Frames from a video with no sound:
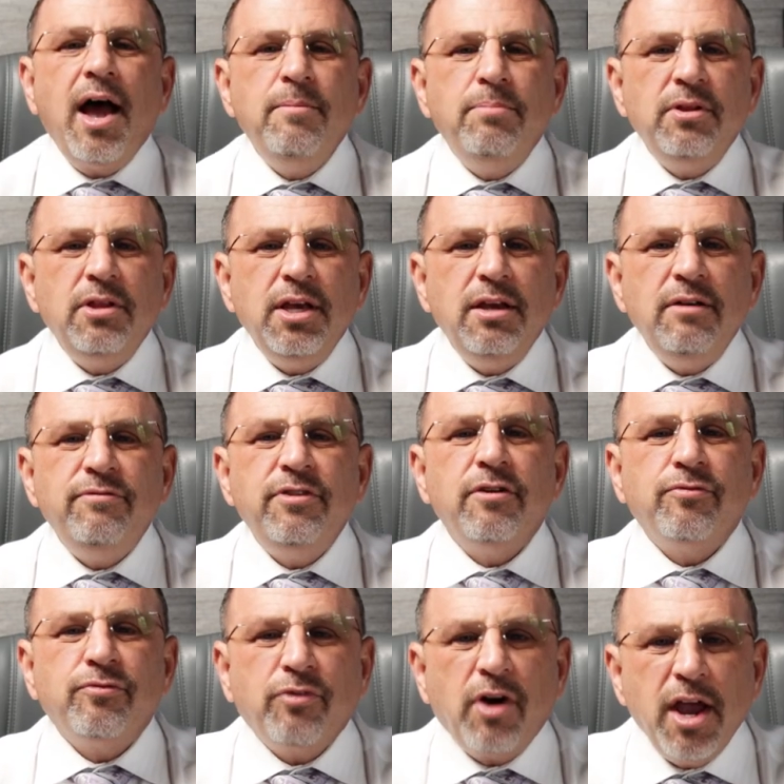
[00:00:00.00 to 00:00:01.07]
I believe the
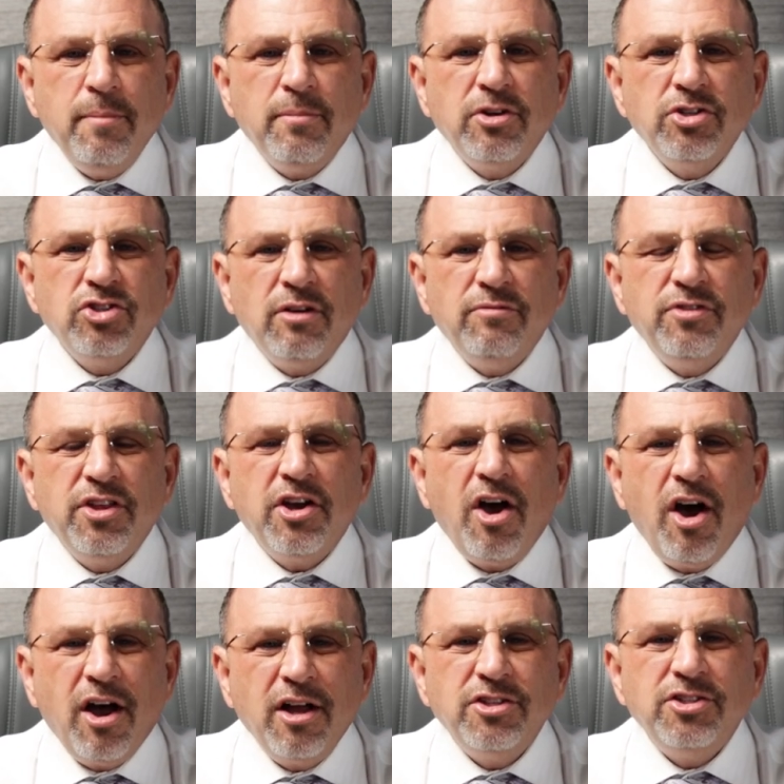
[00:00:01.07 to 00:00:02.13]
framers of the
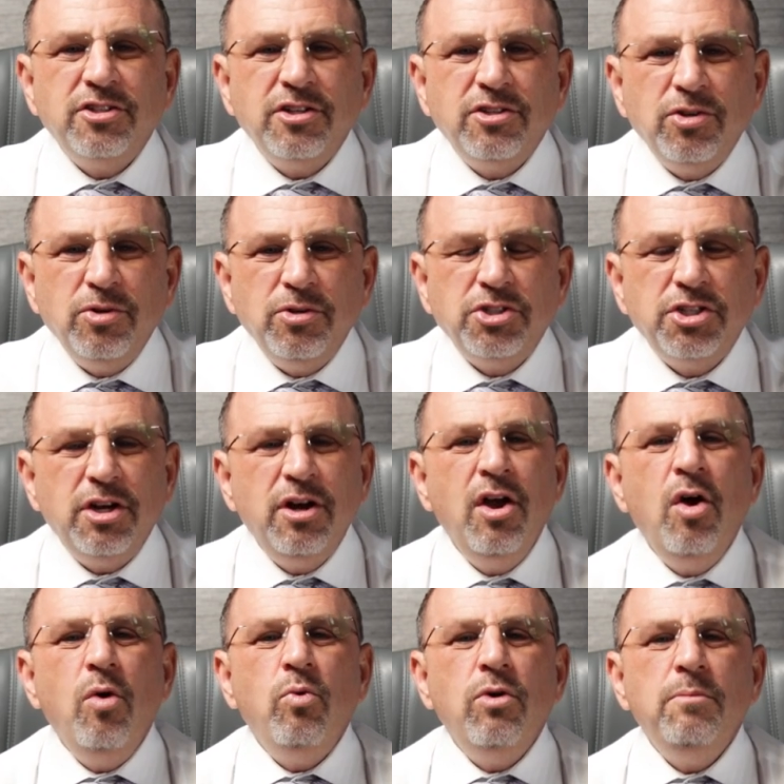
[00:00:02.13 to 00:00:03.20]
Constitution Constitution
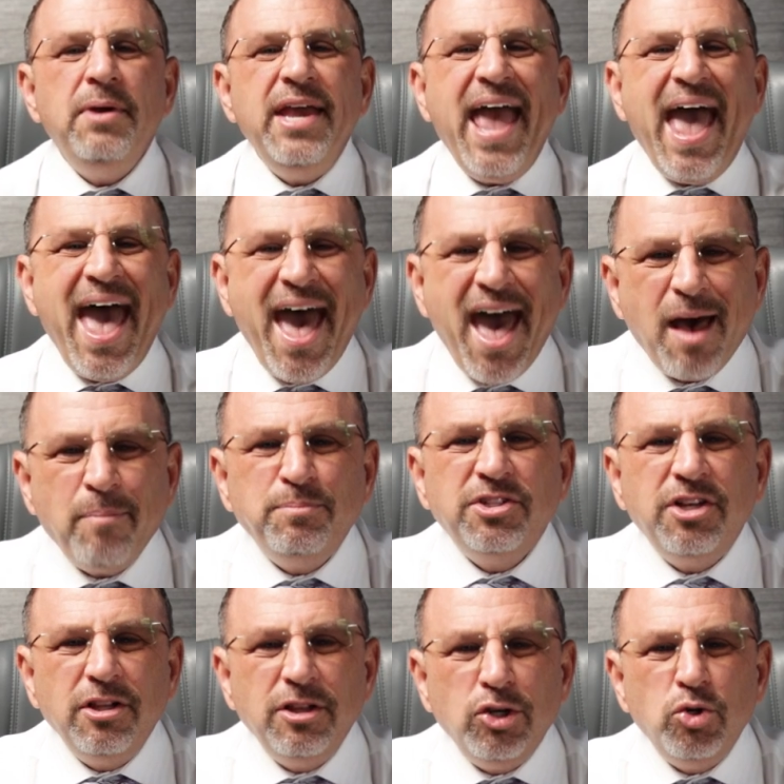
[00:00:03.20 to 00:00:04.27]
would be
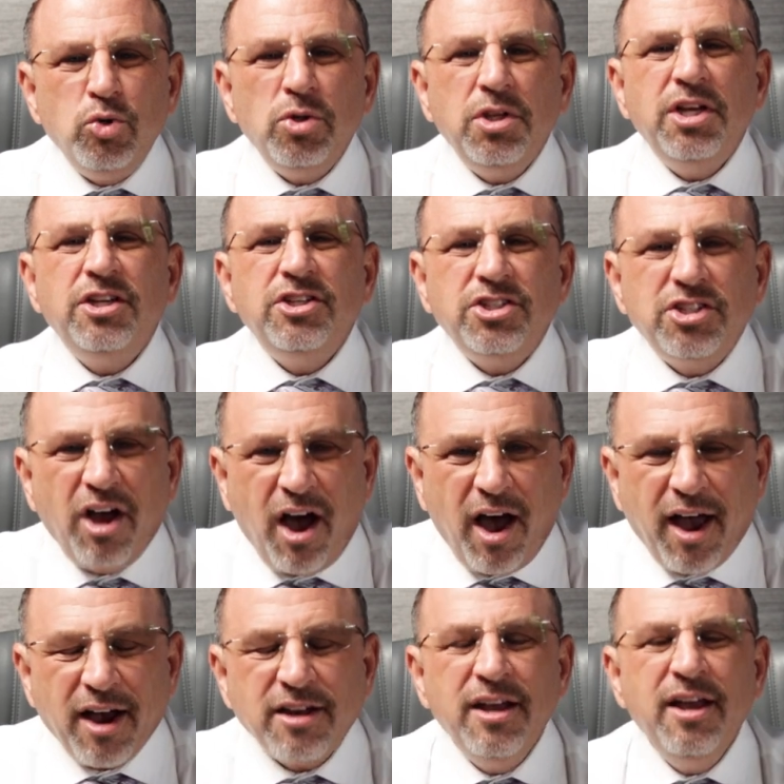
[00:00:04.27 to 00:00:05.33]
absolutely
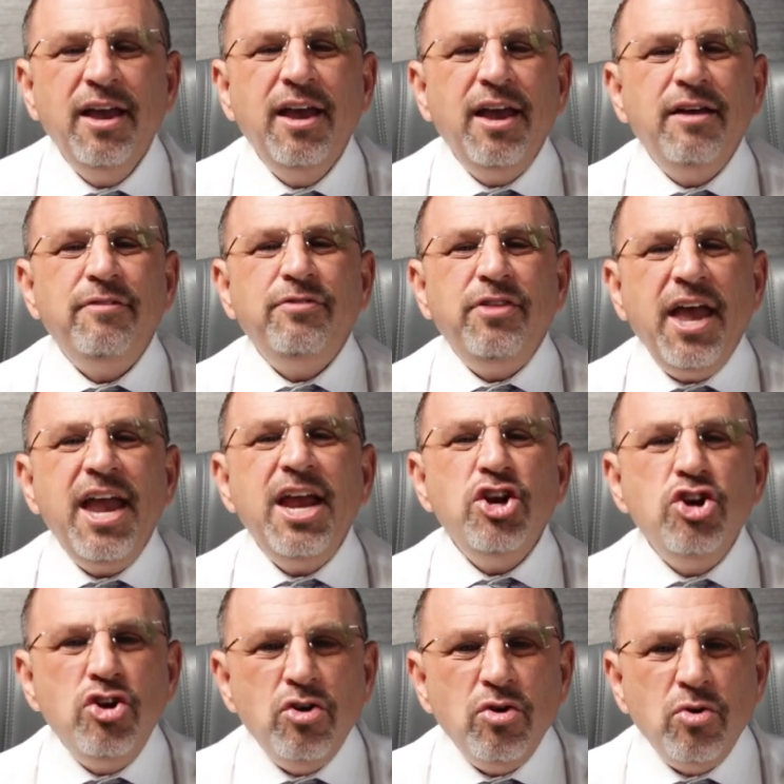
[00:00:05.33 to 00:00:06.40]
shocked if they
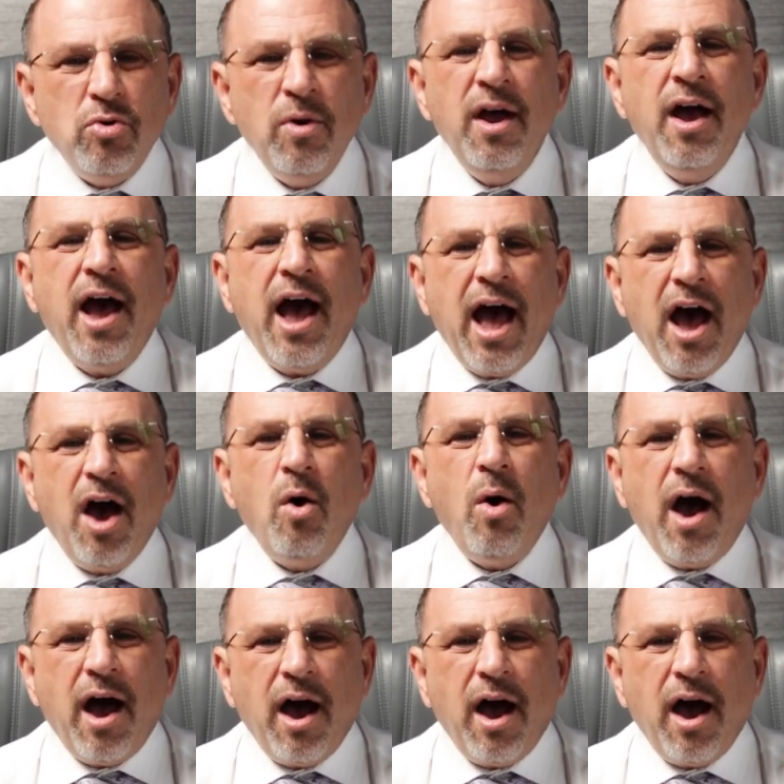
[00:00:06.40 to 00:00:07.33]
knew how